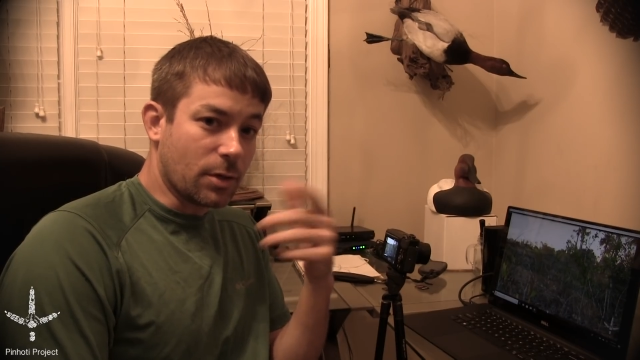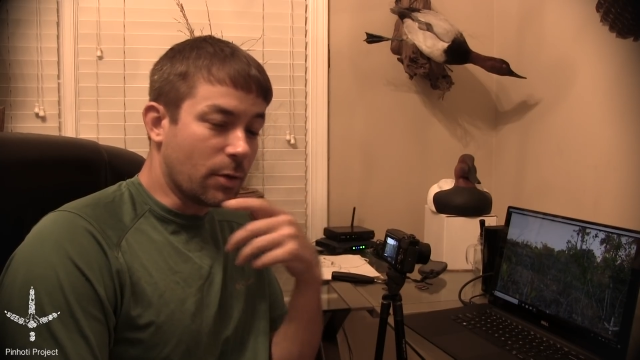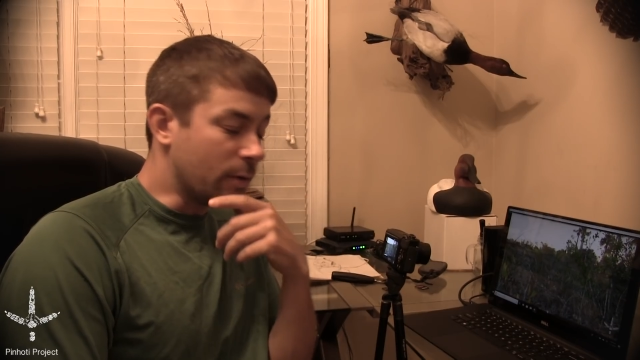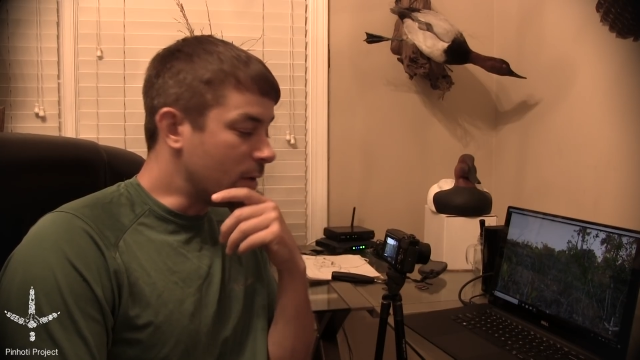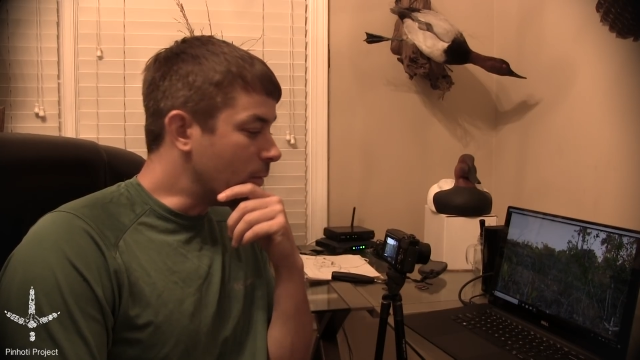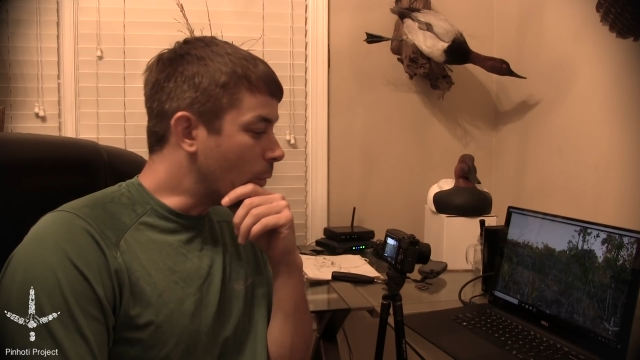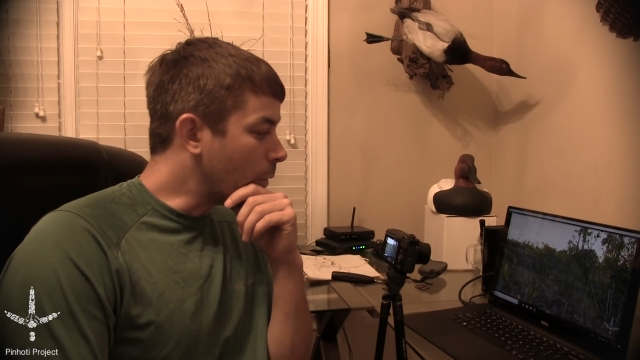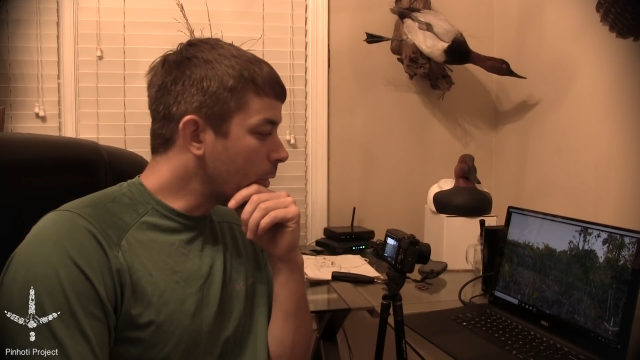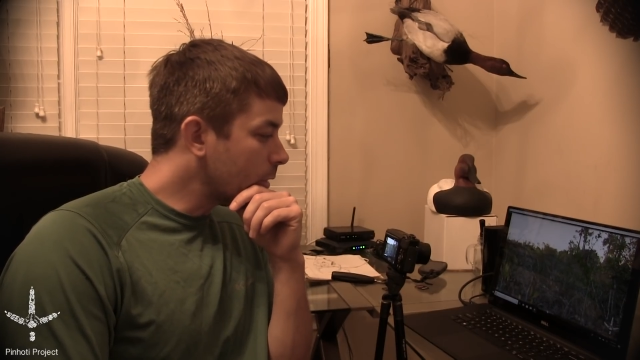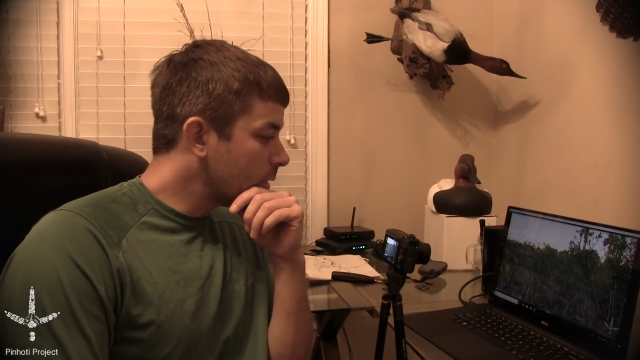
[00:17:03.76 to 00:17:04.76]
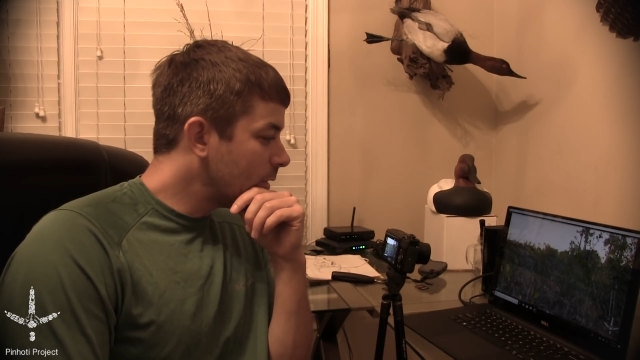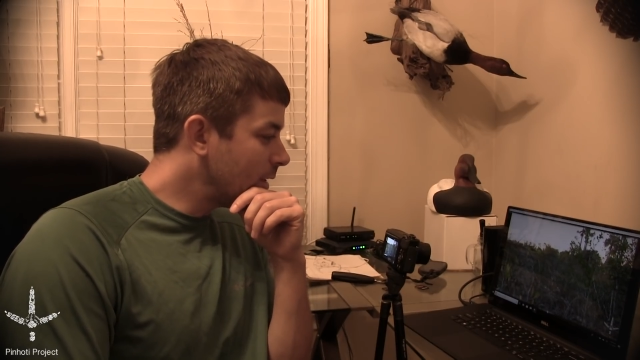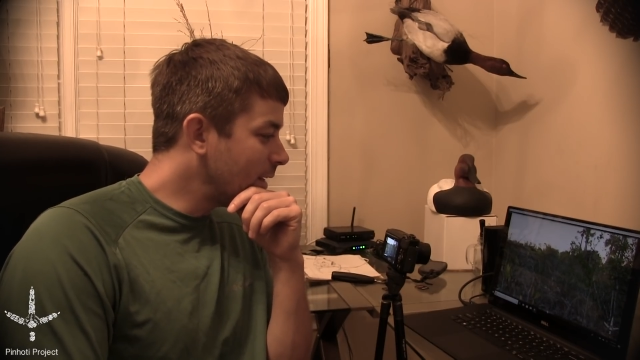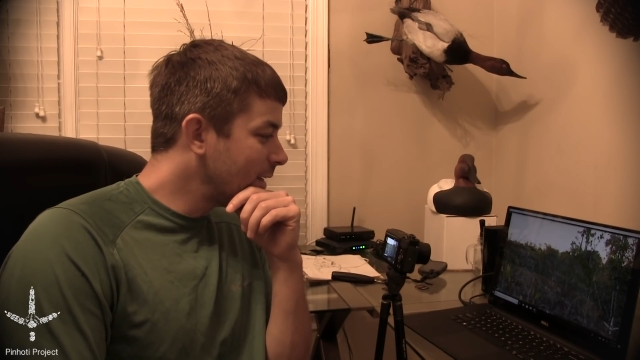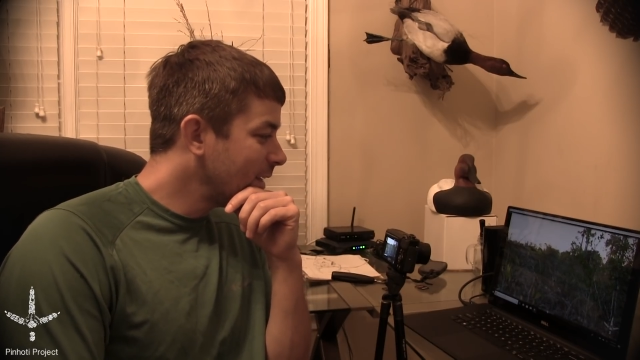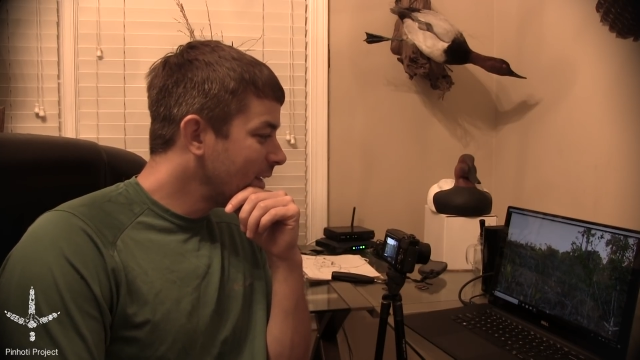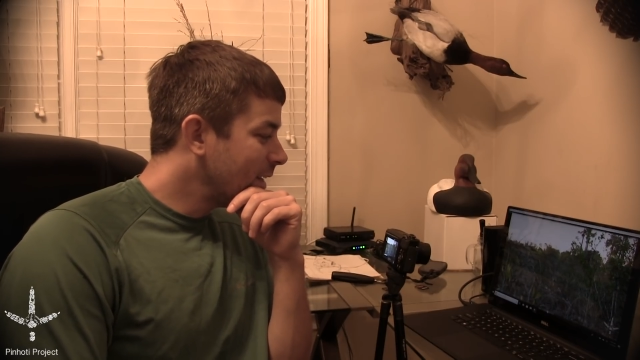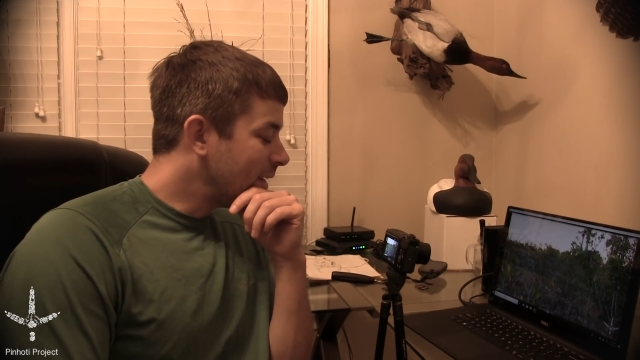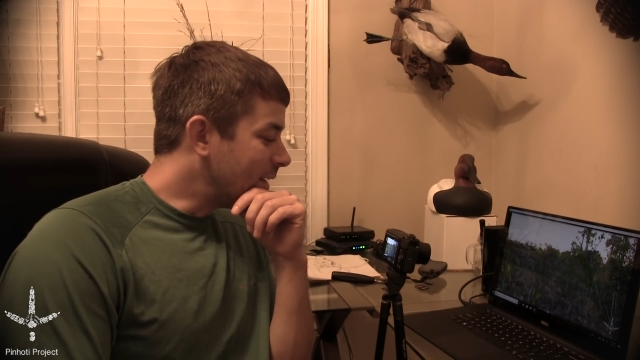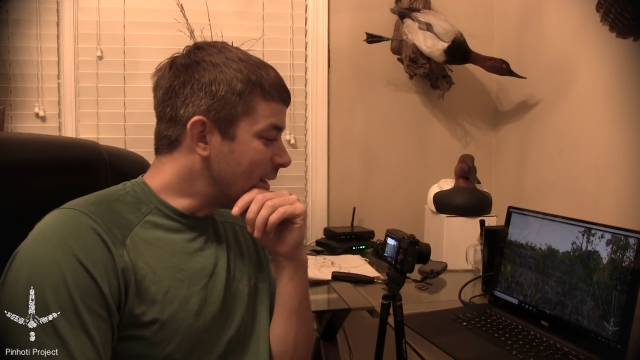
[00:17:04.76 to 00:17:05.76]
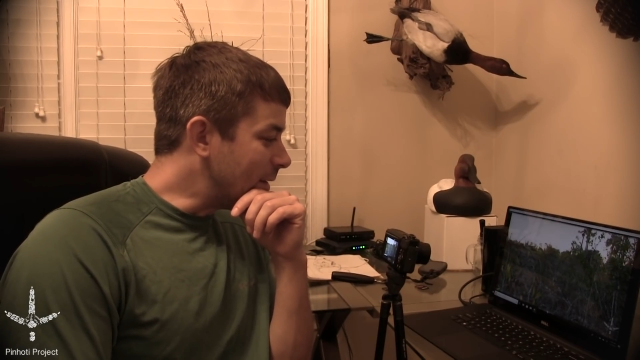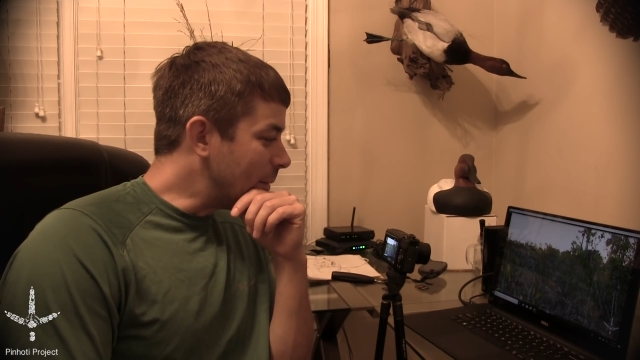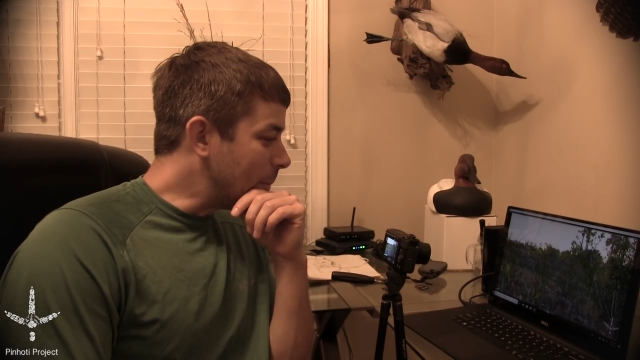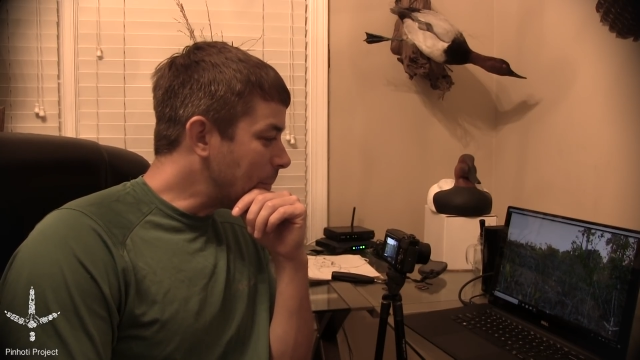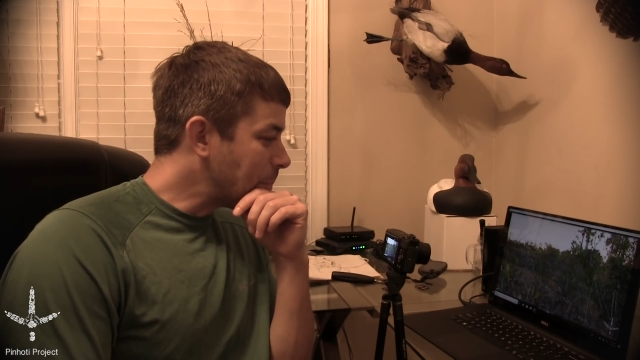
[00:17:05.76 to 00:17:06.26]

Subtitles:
it didn't work. um,